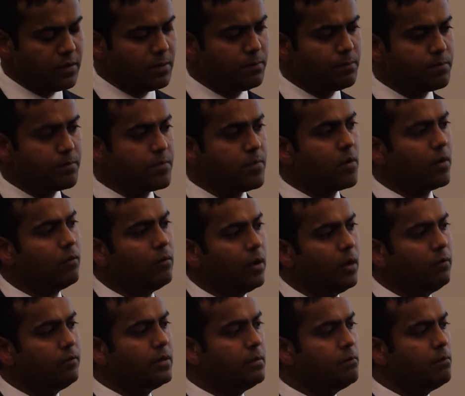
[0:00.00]

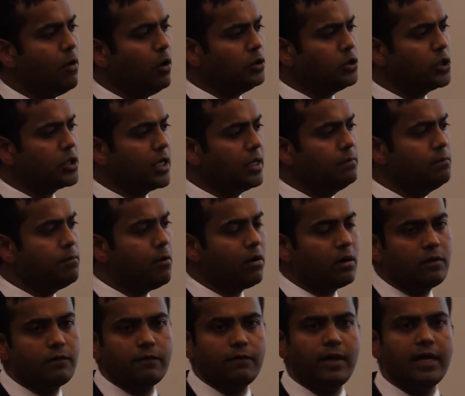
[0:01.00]
the most
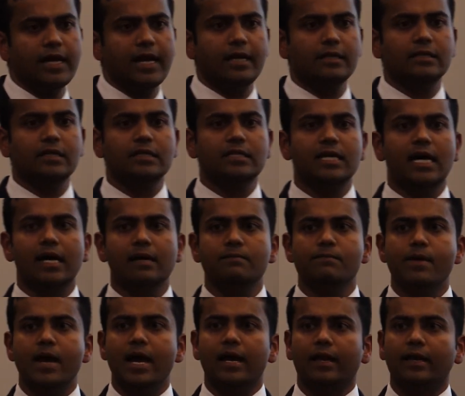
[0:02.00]
important thing as a
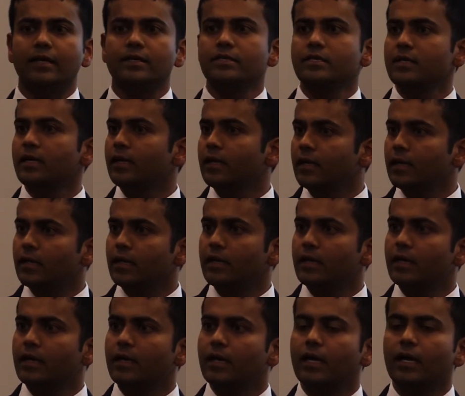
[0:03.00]
diabetics,
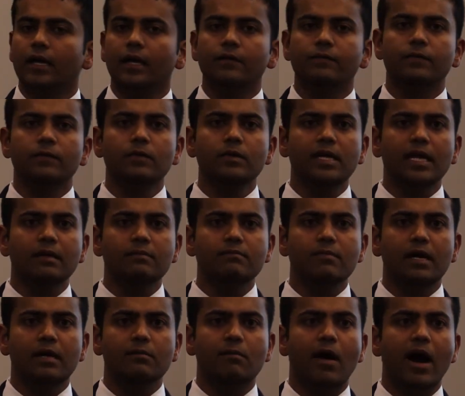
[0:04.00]
if you can
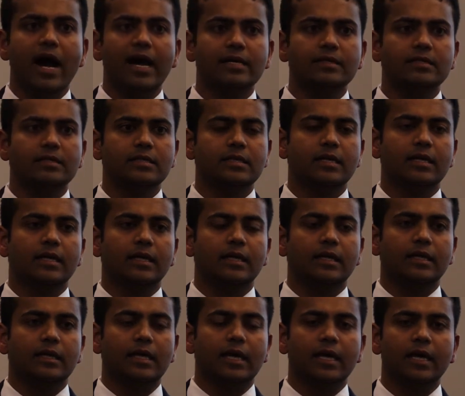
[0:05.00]
minimize
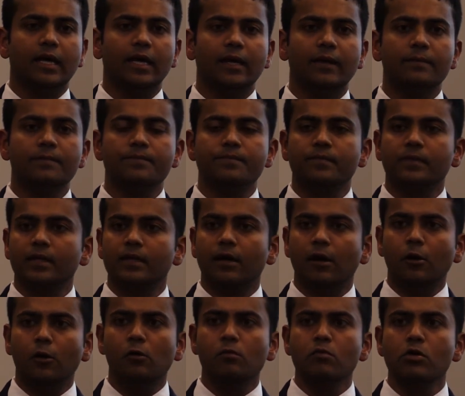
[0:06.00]

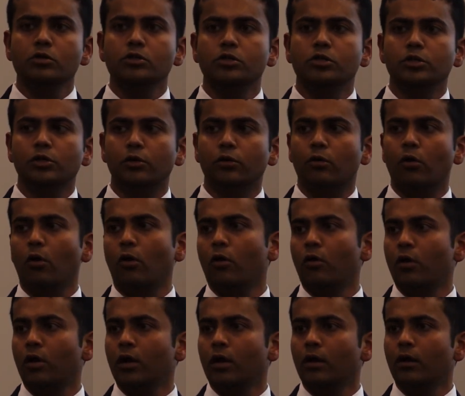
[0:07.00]
almost
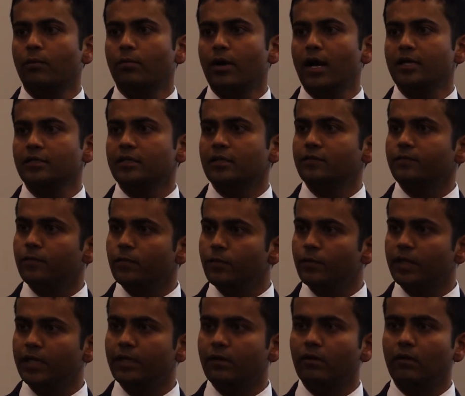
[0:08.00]
zero processed
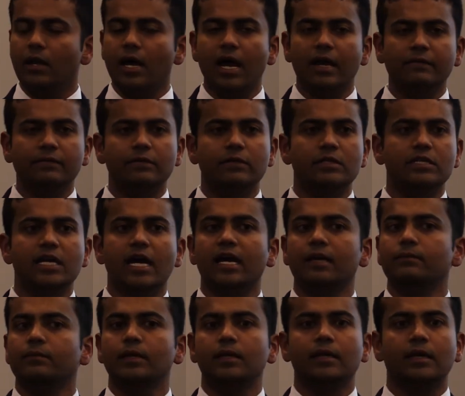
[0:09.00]
food in your life, your
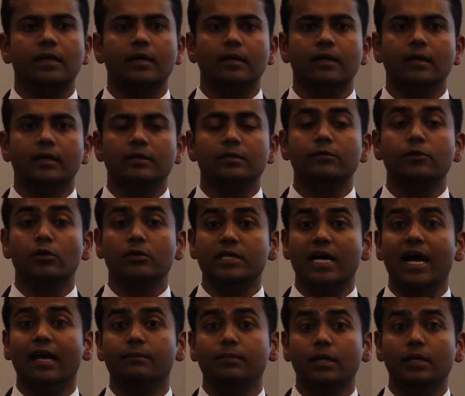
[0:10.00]

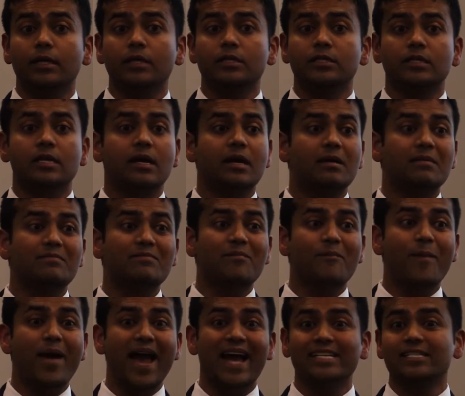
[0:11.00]
diabetes
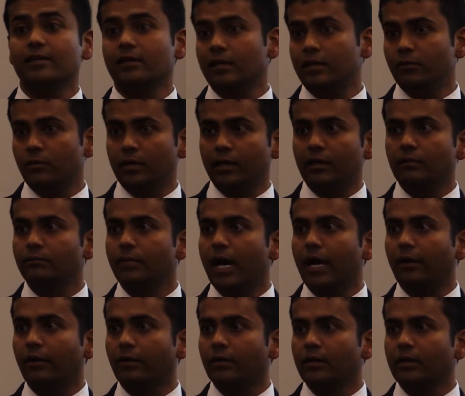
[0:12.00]
magically will get
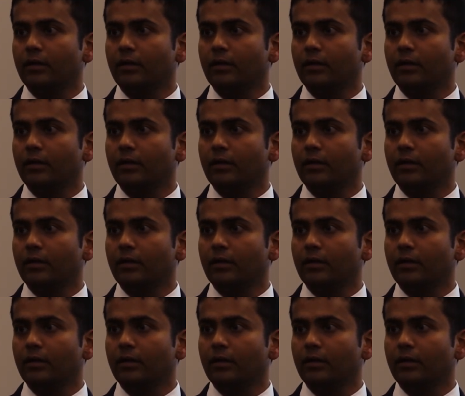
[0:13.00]
better.